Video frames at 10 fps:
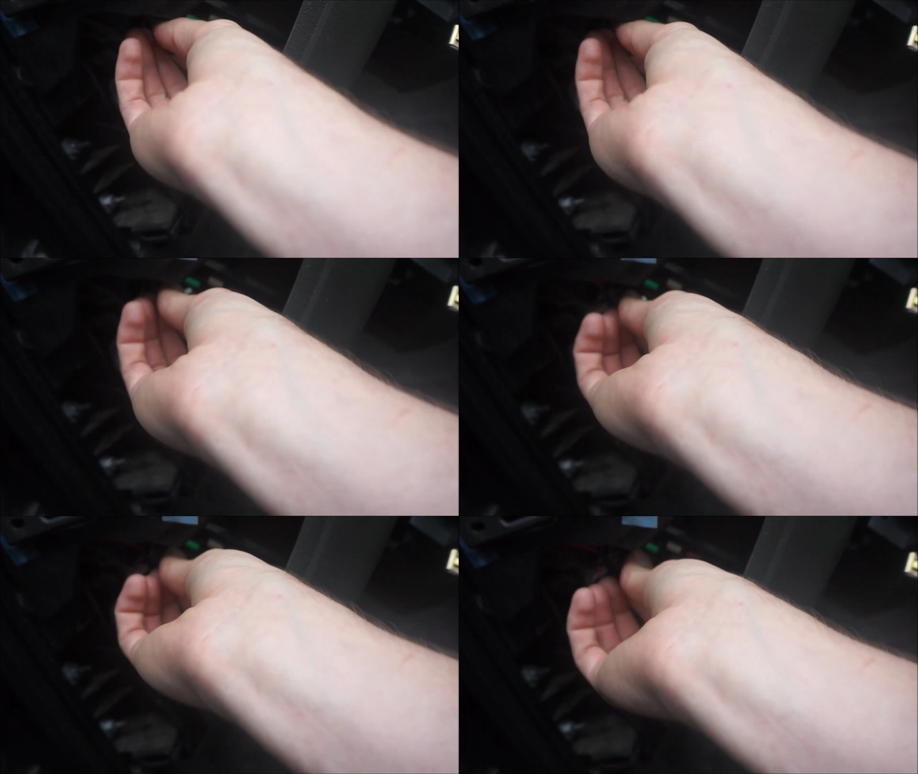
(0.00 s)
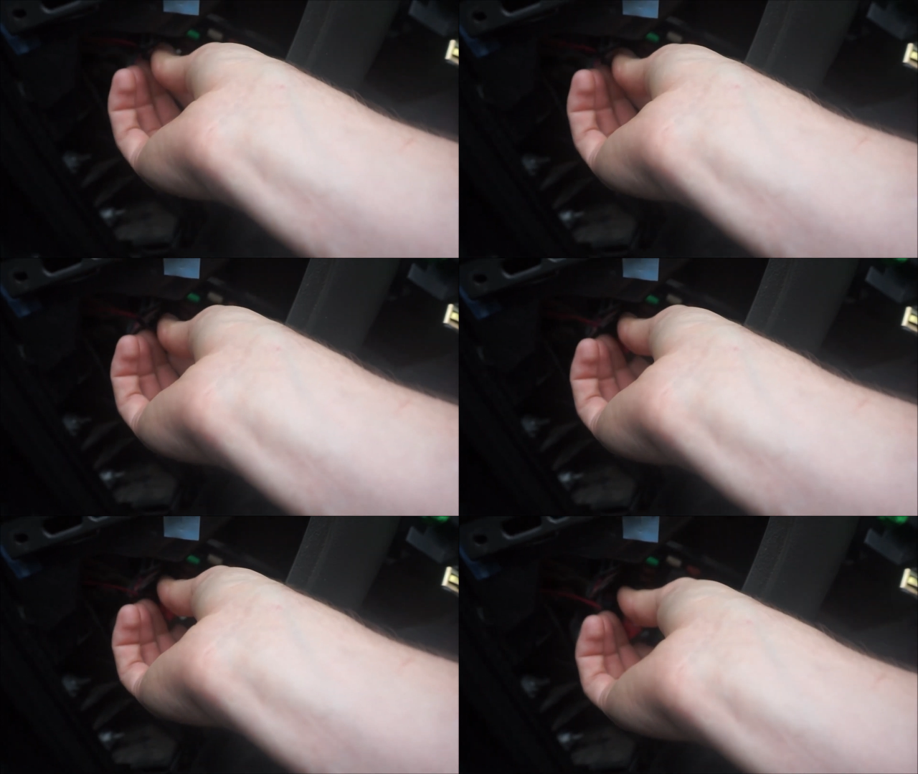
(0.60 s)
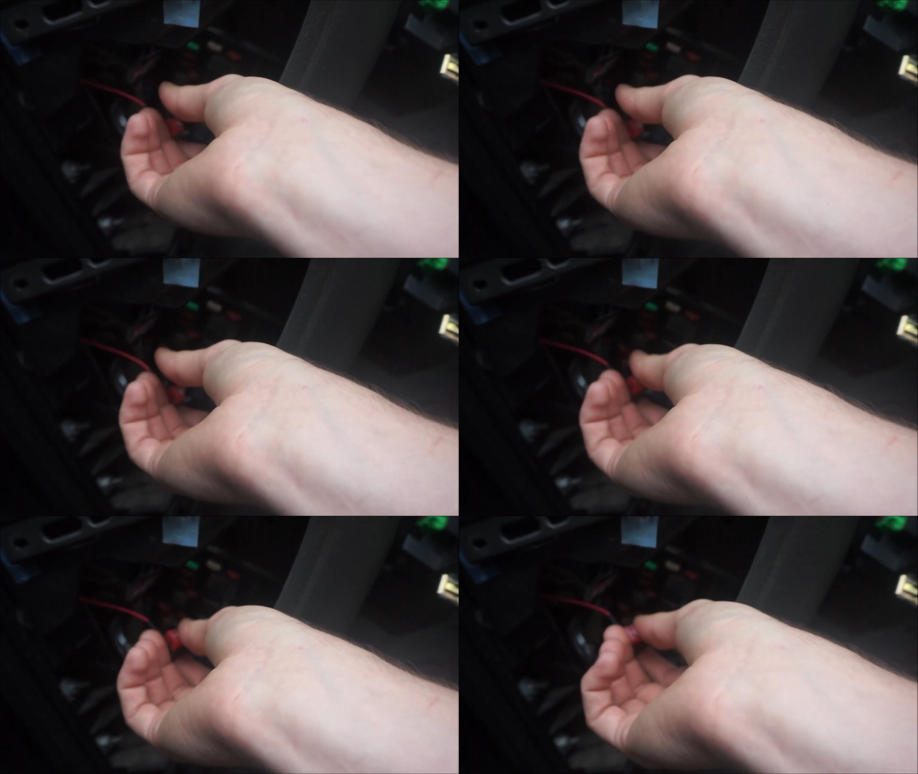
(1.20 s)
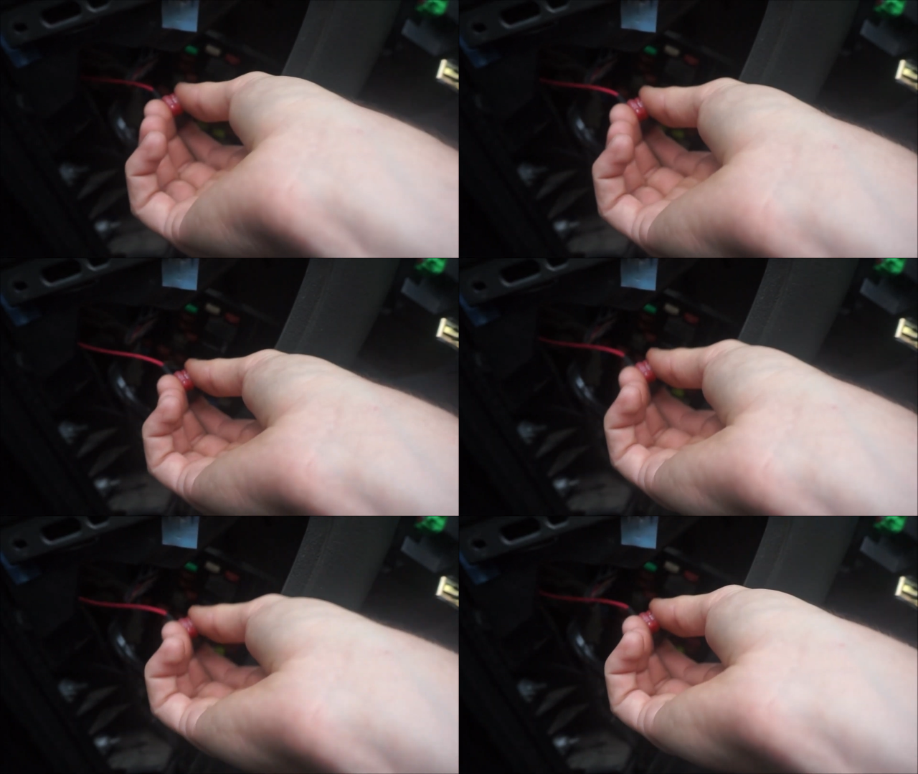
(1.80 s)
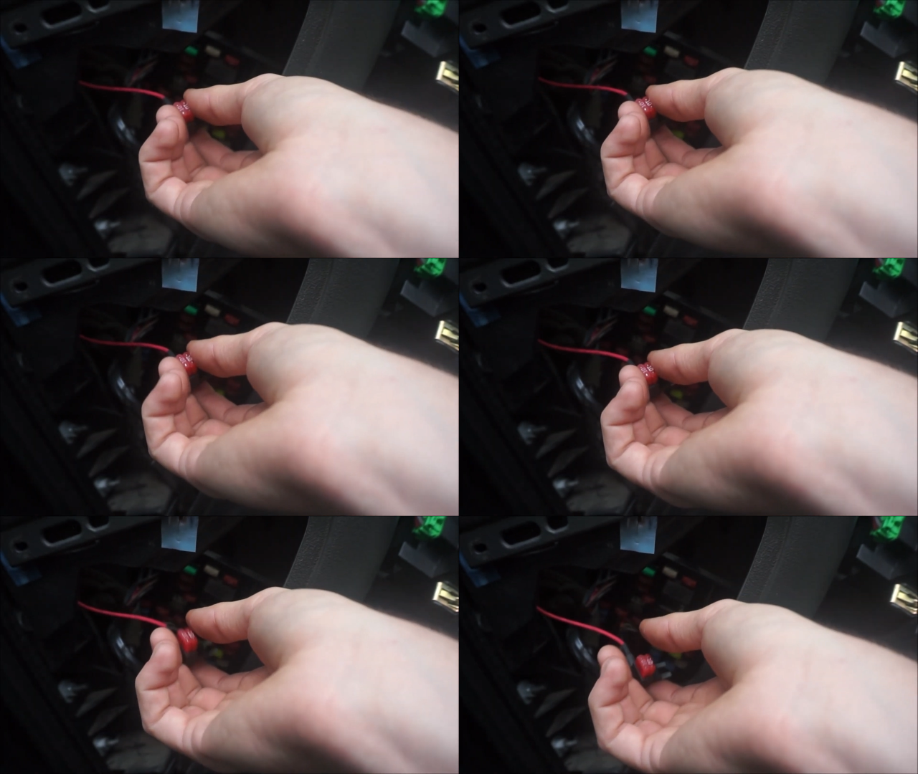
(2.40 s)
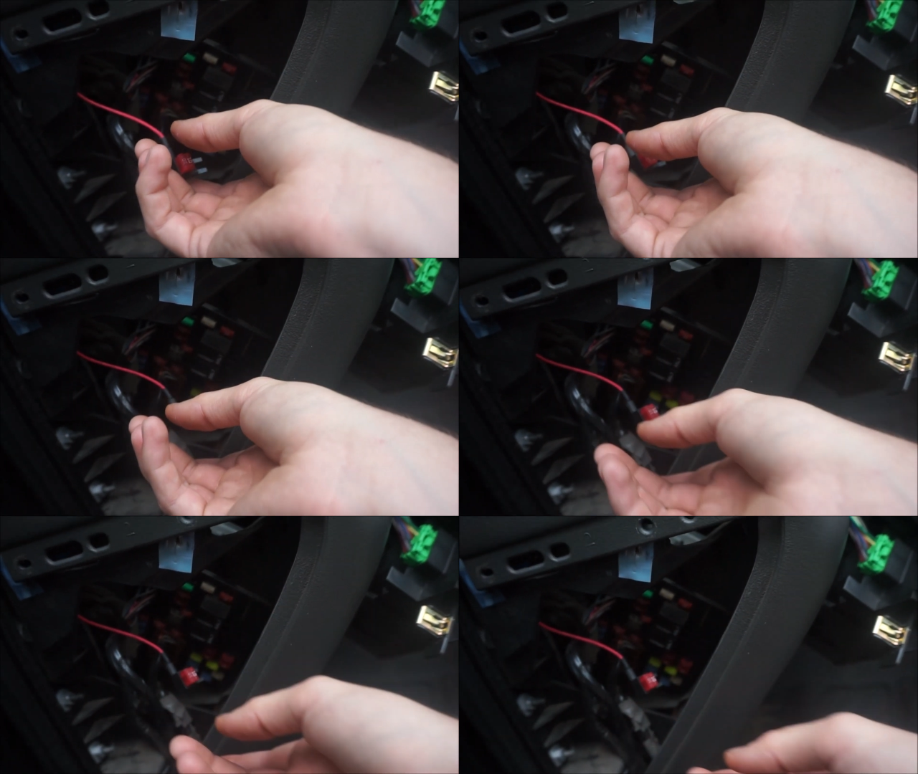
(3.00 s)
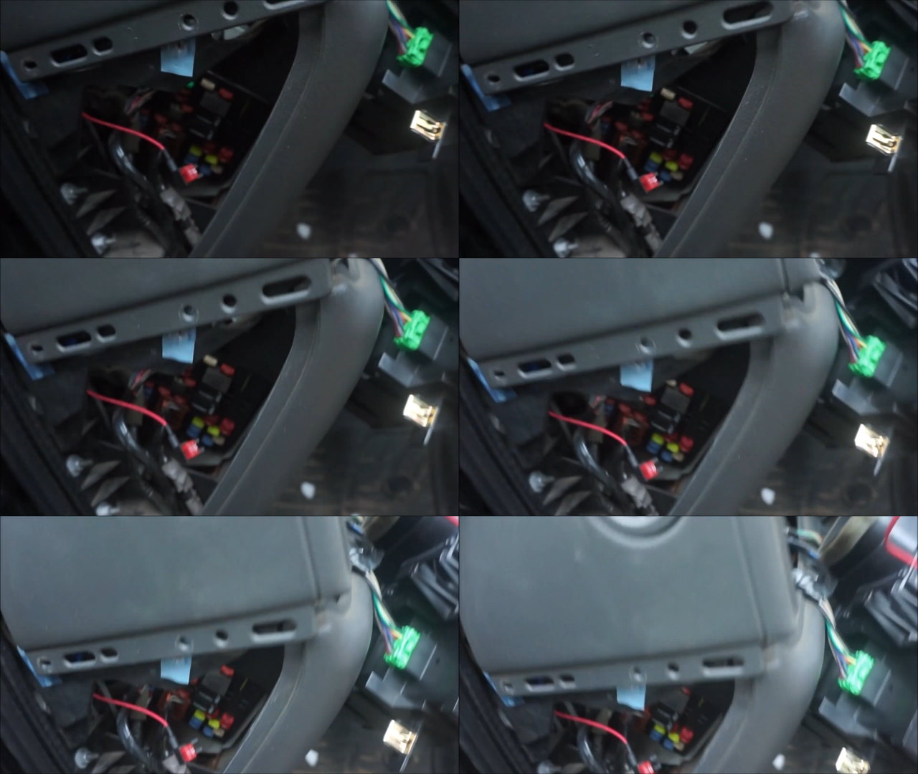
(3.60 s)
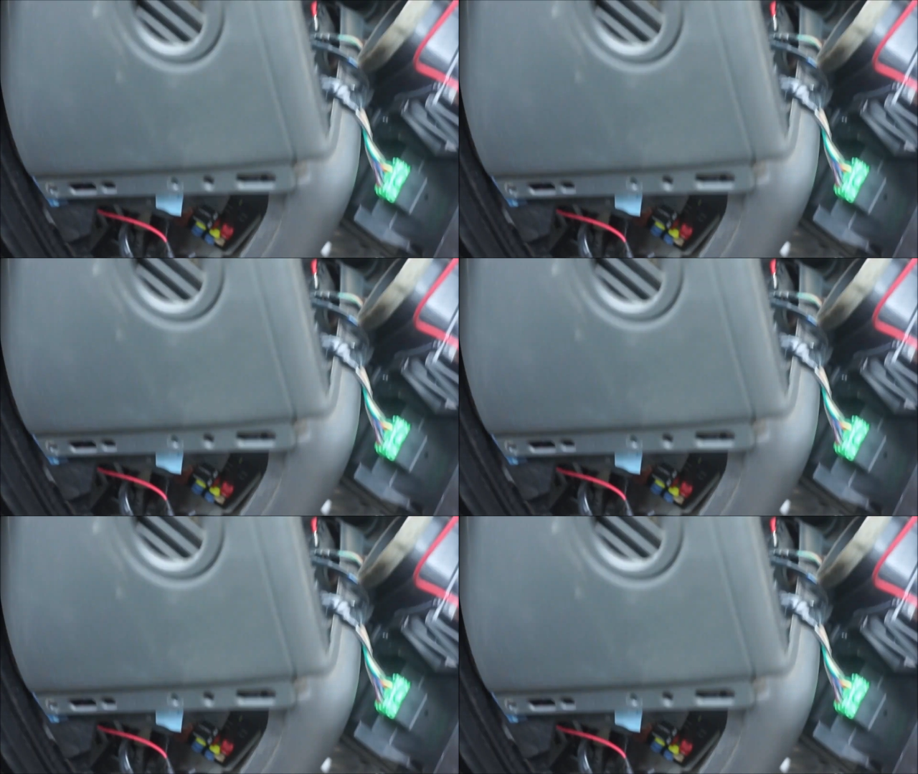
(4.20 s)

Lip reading: [unreadable: no face in view]